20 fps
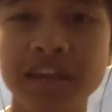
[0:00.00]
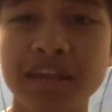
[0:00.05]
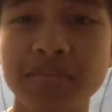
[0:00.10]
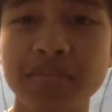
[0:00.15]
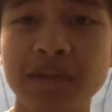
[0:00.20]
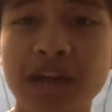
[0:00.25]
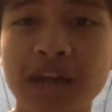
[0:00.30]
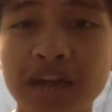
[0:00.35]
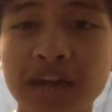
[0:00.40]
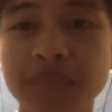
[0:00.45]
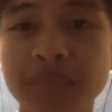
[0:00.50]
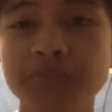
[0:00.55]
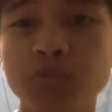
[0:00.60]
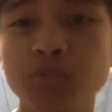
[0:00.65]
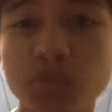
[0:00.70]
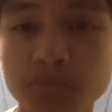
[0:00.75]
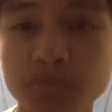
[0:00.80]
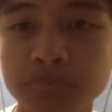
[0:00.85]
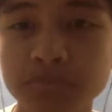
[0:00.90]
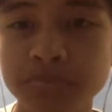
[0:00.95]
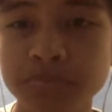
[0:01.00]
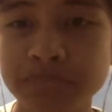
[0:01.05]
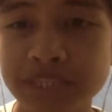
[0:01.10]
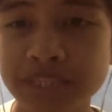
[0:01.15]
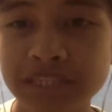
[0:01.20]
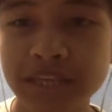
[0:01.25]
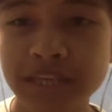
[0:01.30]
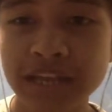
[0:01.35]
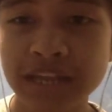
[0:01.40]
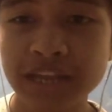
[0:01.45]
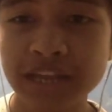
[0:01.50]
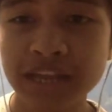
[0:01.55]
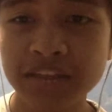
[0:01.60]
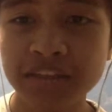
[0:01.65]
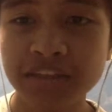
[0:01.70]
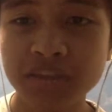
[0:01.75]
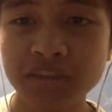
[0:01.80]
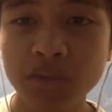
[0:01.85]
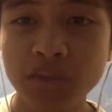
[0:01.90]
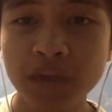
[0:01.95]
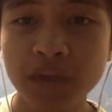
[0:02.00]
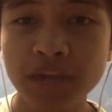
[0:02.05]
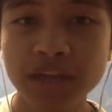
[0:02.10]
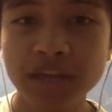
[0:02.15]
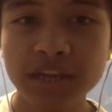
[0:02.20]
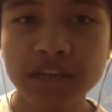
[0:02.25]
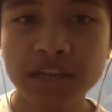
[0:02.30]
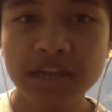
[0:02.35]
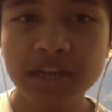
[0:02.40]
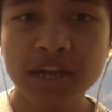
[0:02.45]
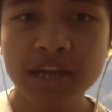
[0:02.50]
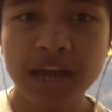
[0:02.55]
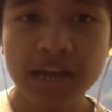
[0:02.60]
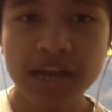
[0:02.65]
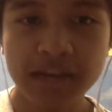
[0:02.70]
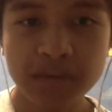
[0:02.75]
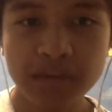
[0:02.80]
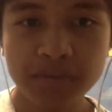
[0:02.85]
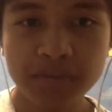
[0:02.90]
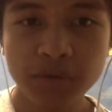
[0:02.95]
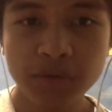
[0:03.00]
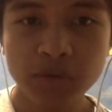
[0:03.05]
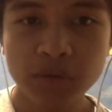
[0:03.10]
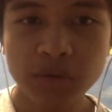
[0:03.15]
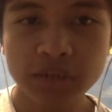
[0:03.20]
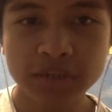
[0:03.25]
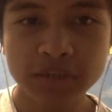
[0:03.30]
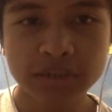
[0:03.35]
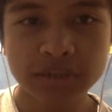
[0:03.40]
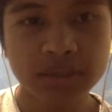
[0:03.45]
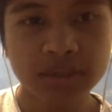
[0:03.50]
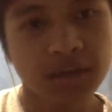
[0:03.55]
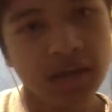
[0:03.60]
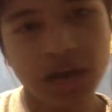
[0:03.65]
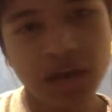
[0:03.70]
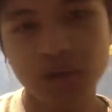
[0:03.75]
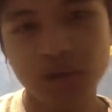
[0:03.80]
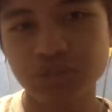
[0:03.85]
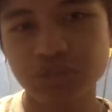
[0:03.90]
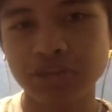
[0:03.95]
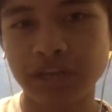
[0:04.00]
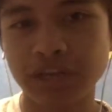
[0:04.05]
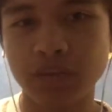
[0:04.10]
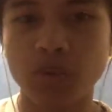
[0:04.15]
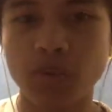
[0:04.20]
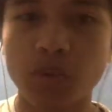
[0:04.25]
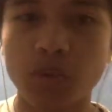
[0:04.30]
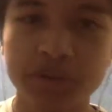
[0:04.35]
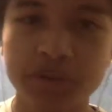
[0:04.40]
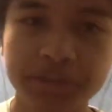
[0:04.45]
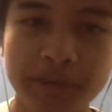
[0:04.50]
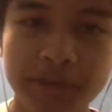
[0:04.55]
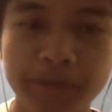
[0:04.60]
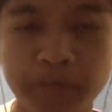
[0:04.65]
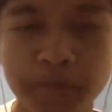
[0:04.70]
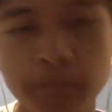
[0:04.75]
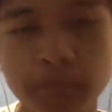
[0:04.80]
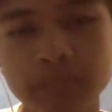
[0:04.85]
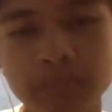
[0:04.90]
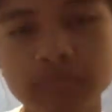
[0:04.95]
Abraham B and Anthony Y at 9.1. I was like, what up?